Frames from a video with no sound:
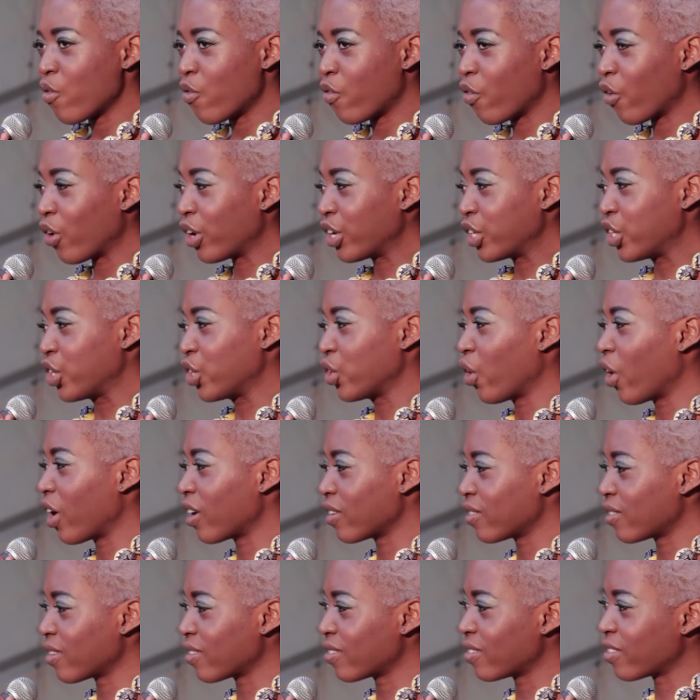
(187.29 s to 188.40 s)
For as sure
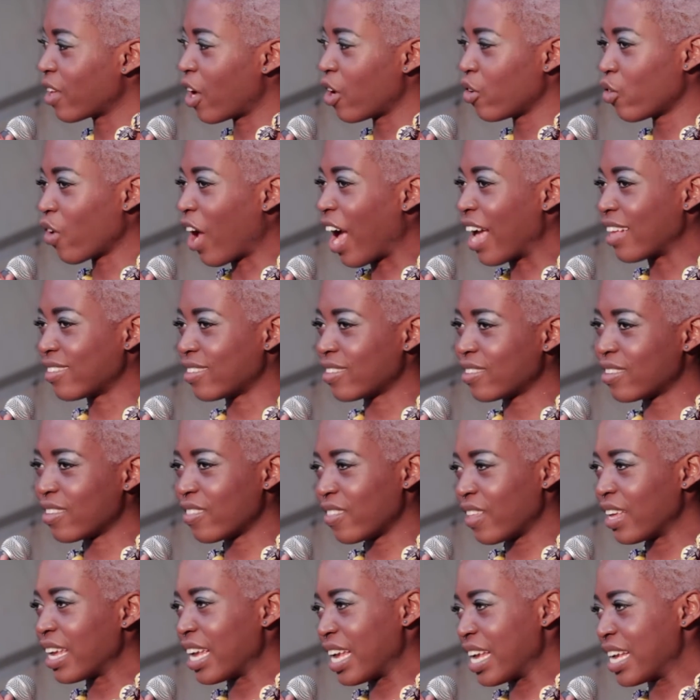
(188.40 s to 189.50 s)
as the sun rises in
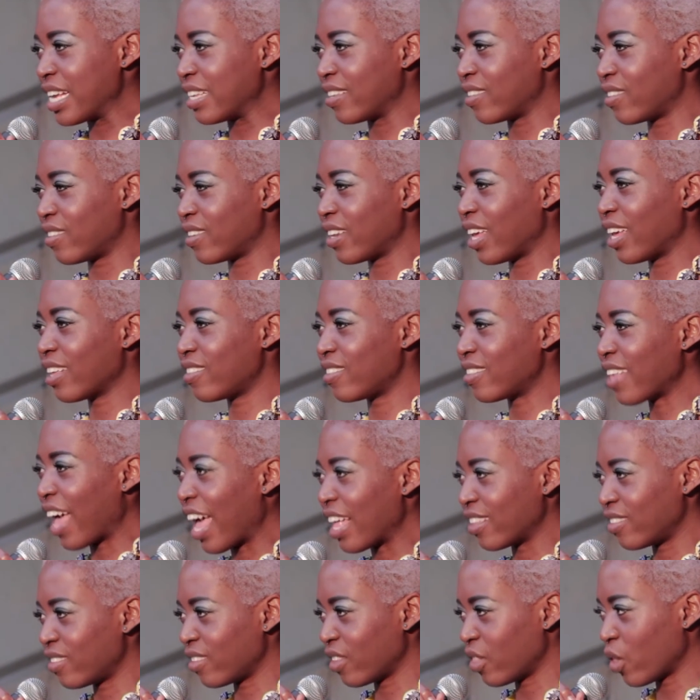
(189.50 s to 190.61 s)
the east, it
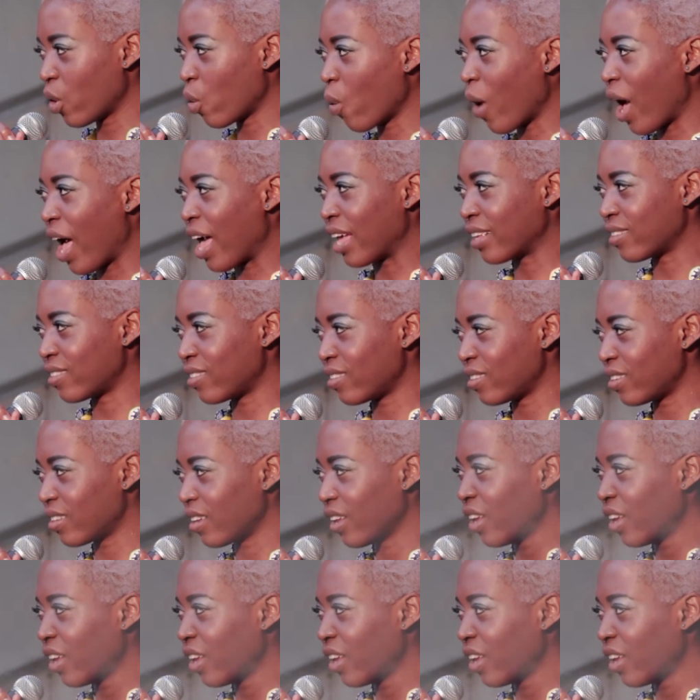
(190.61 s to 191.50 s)
sets in the west.